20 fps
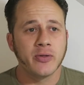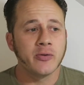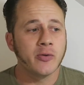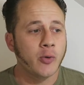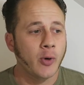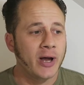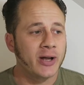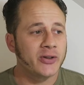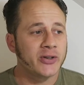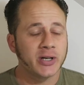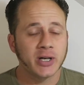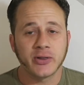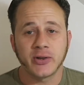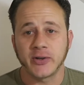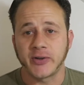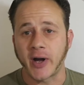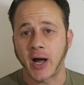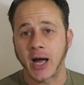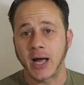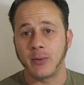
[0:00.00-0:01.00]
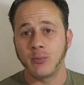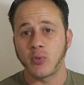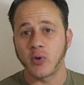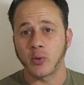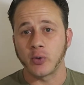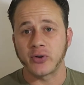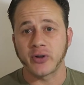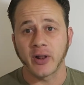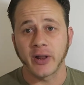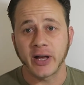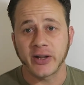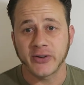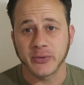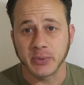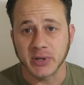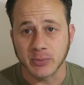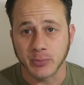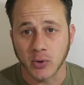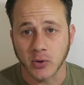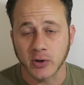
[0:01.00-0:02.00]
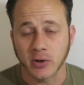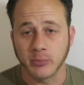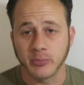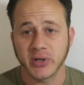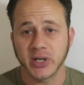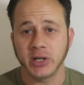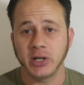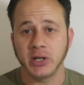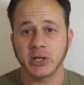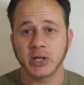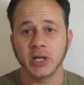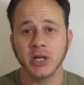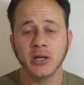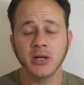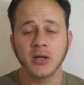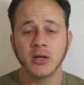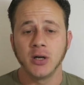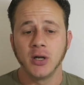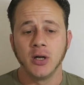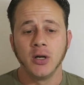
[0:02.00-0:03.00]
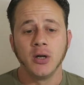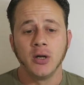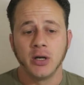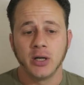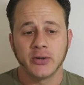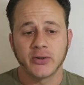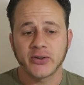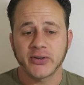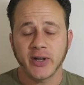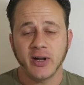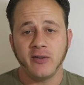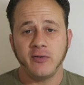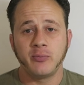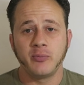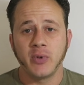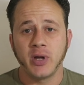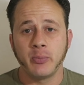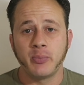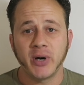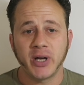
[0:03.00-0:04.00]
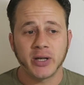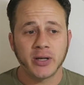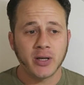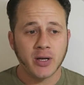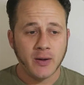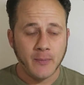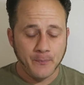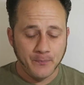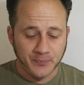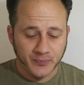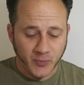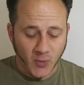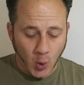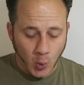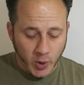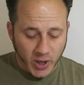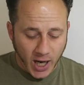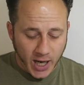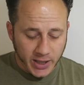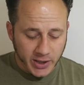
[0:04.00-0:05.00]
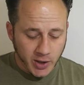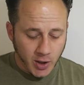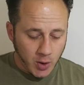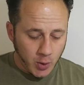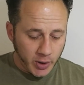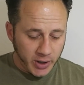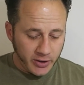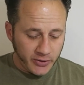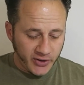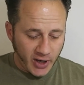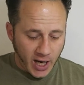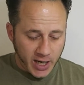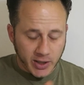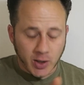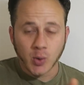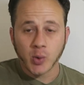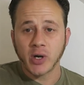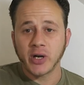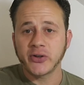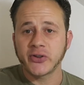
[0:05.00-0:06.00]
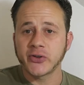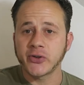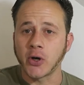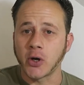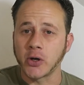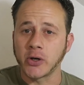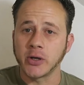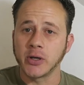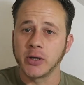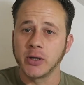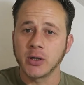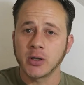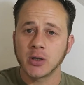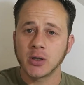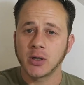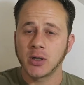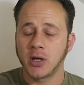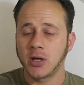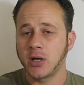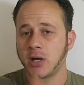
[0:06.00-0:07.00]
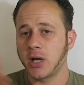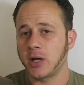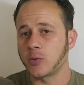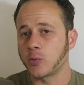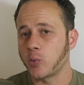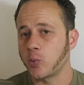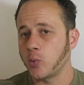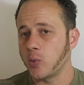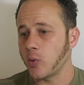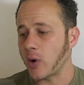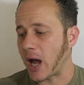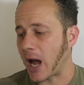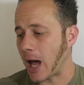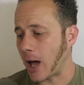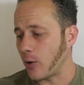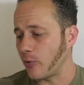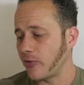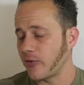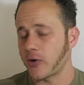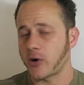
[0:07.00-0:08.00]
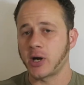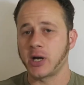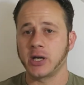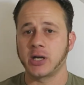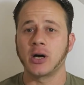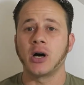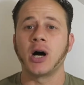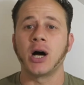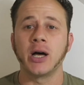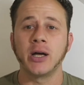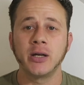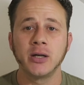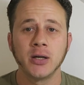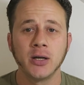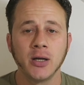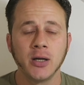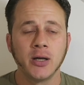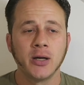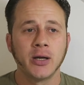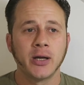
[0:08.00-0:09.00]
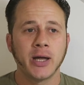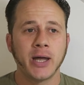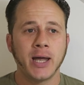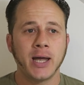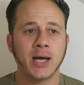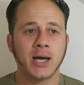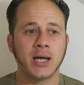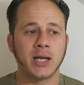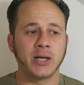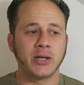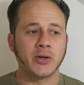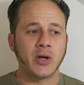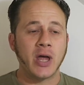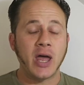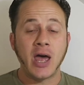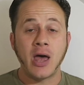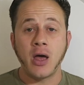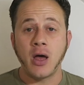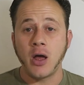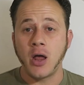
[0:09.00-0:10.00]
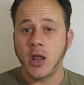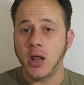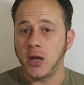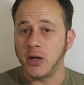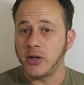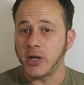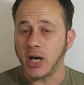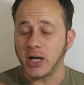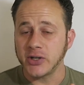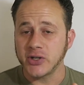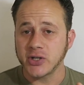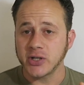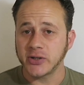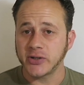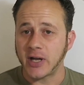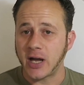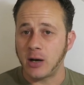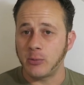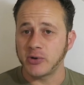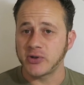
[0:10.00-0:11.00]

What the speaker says: granted at the time there was less people competing in and stuff. But what I know is I know where I started and how far I got. And not just how